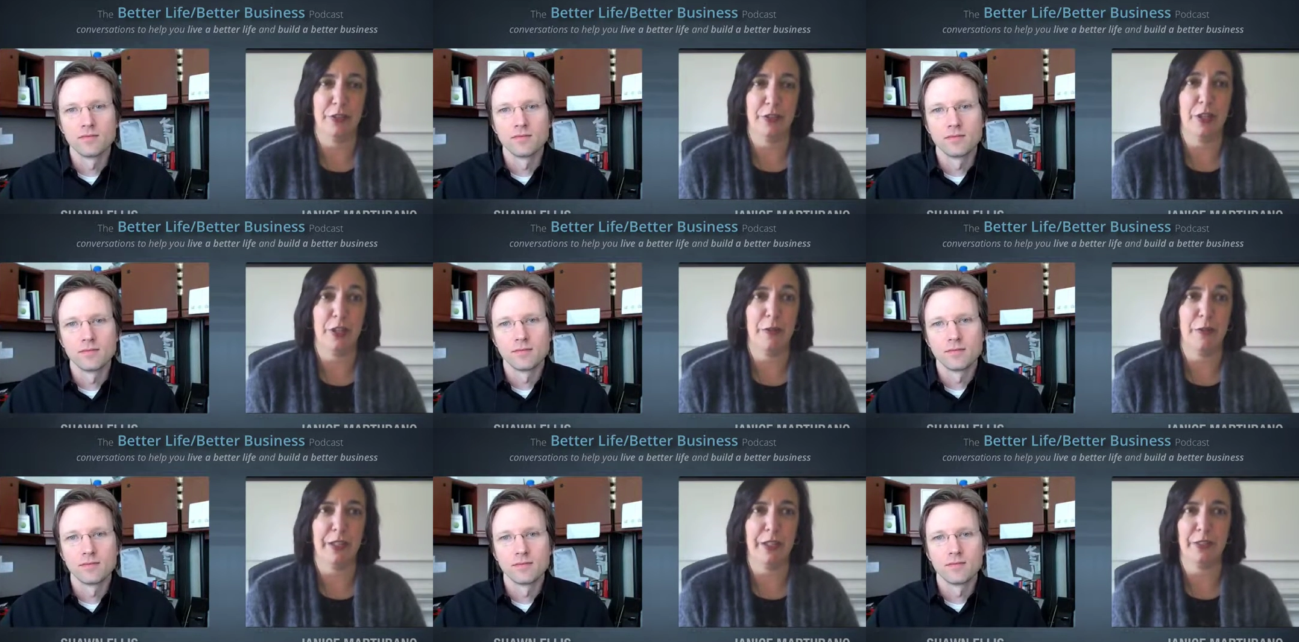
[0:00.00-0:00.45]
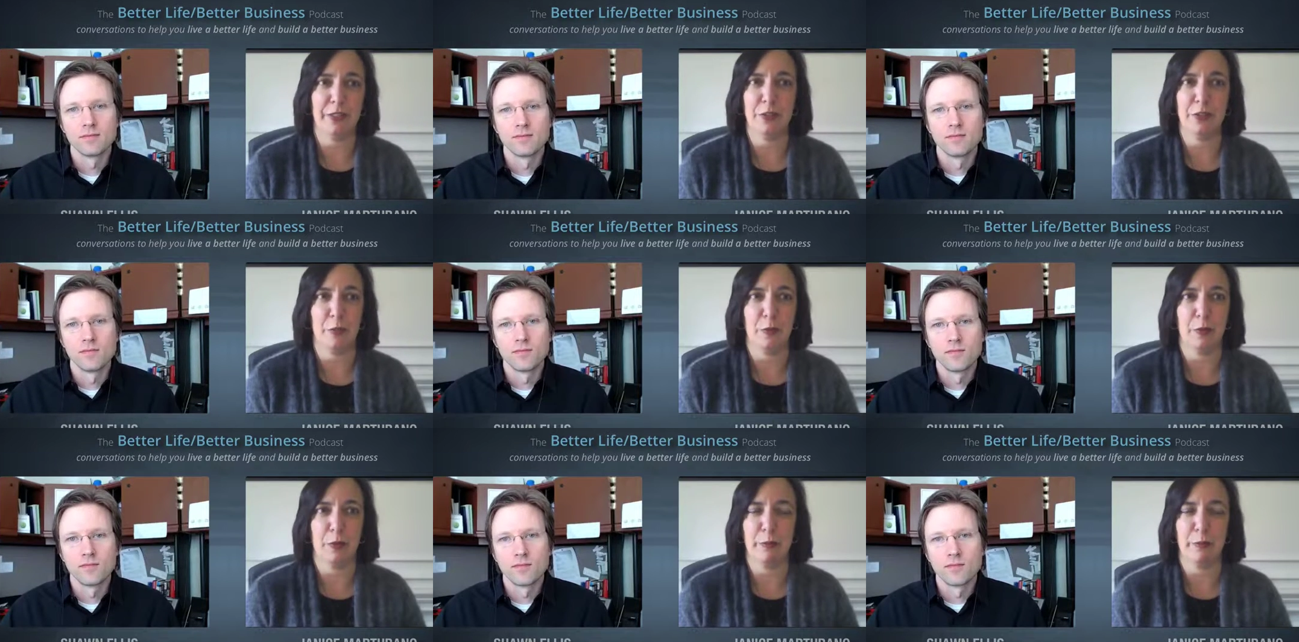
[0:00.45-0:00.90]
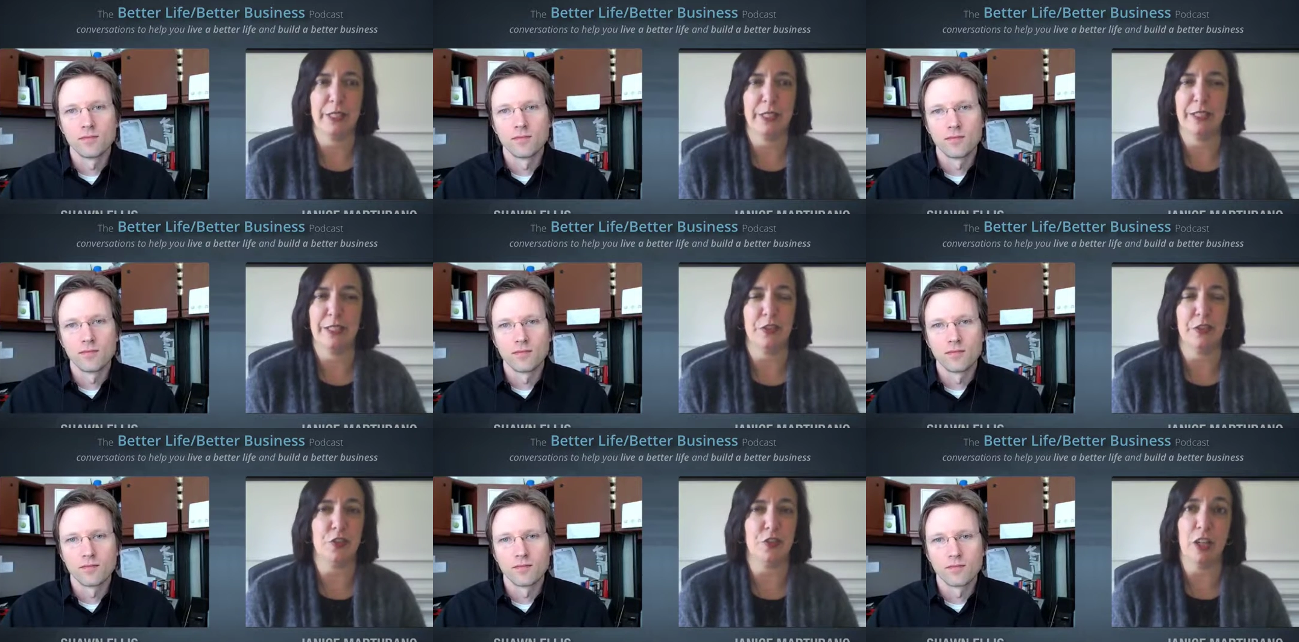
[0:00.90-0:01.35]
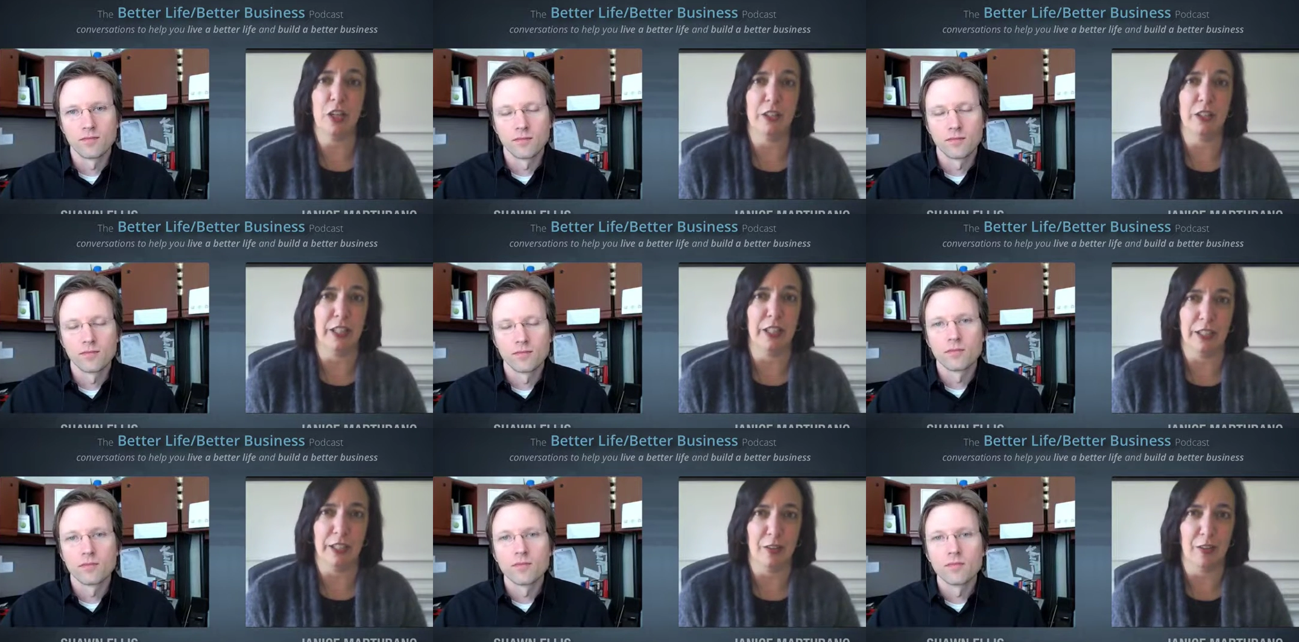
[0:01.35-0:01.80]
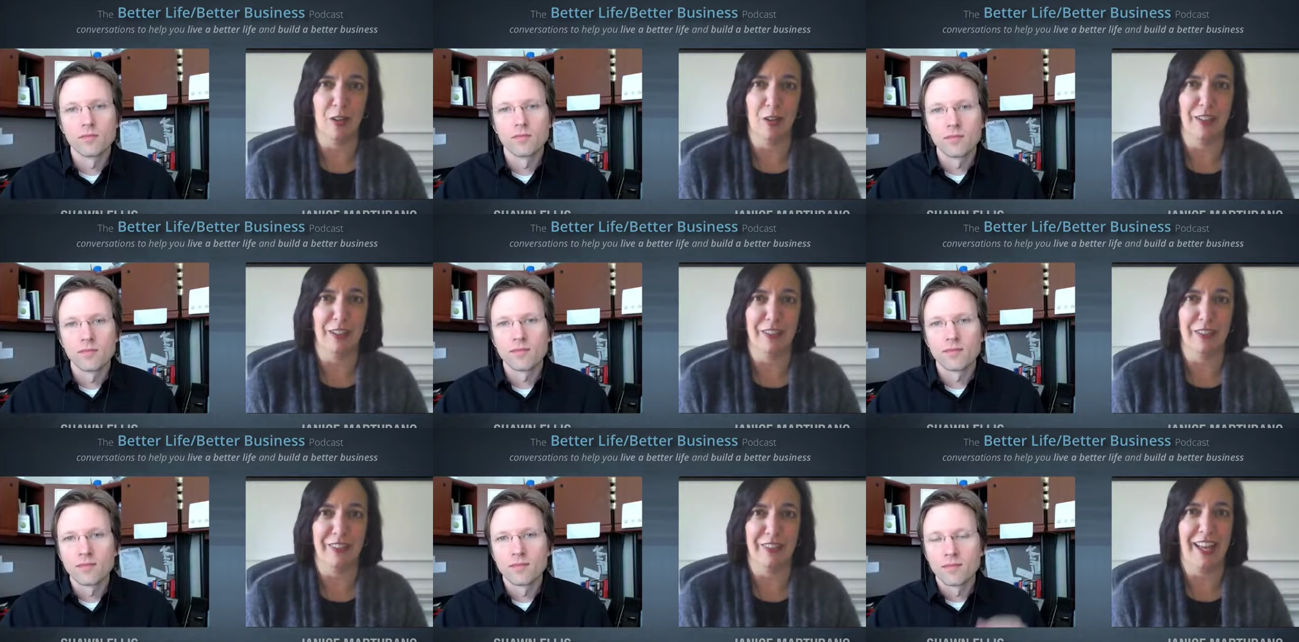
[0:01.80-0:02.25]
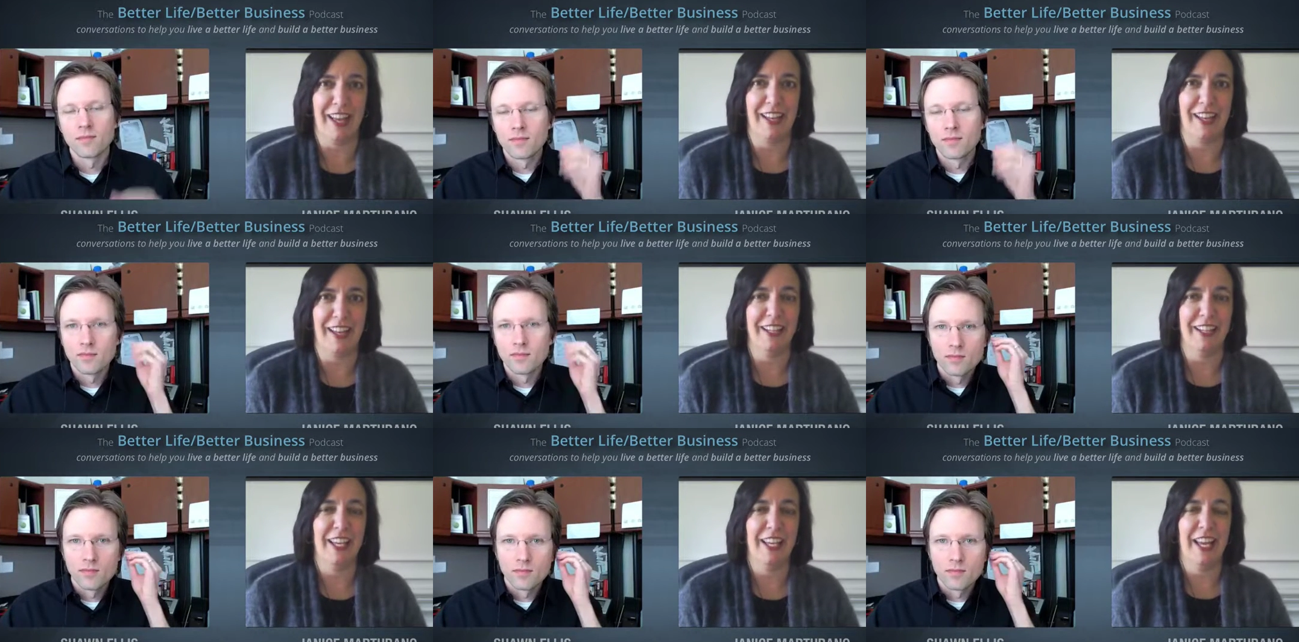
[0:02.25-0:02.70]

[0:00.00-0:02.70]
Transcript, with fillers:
Speaker 1: something, so we're busy juggling all of that.